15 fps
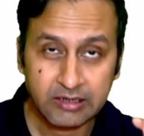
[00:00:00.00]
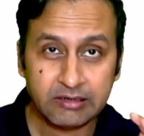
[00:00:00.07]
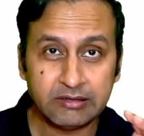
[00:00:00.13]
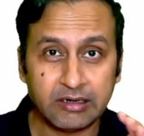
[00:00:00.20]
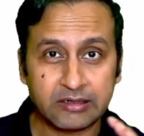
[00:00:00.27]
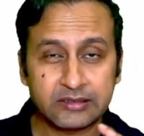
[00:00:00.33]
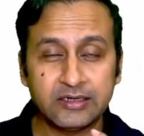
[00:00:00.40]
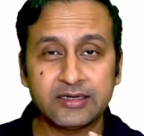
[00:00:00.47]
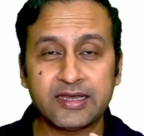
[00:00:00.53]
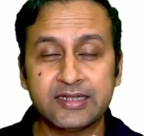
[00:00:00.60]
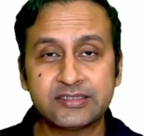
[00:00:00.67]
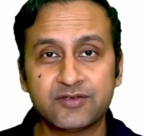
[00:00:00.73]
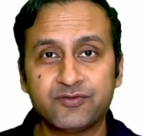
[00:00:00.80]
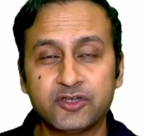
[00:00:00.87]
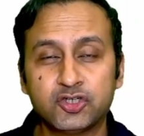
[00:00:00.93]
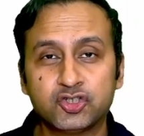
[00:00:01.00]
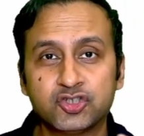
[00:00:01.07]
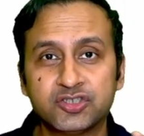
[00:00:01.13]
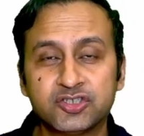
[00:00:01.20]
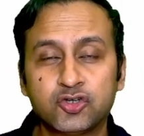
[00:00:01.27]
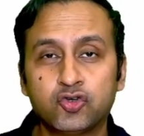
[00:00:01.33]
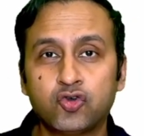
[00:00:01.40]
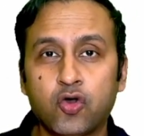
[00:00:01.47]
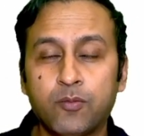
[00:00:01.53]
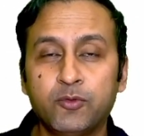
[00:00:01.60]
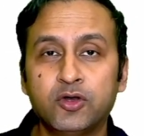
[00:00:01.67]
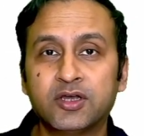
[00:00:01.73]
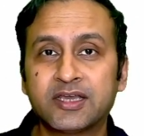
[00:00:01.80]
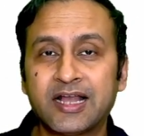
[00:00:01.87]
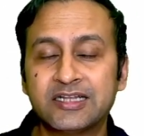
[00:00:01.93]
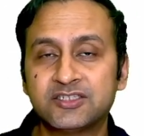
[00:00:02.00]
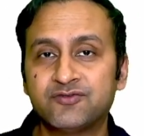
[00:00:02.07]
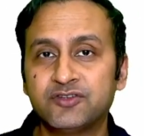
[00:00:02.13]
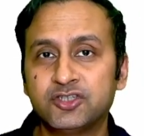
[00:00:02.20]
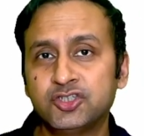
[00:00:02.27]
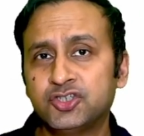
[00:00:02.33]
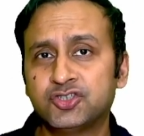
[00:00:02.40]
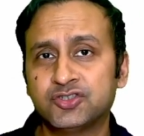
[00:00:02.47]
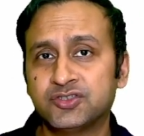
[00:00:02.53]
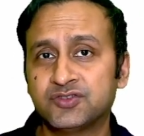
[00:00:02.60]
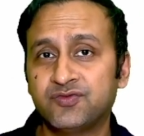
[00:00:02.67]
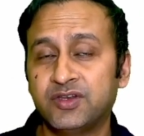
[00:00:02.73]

ductal calcifications and lobular calcifications.